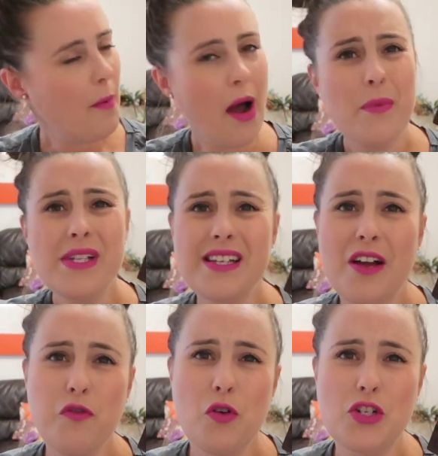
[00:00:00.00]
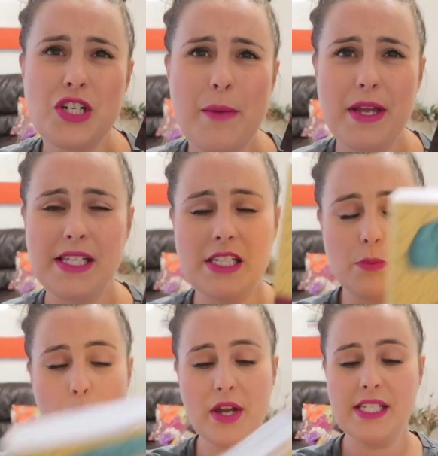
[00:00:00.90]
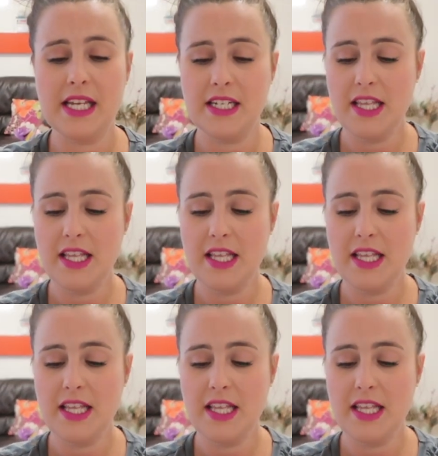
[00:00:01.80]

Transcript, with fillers: I was unfortunately a bit disappointed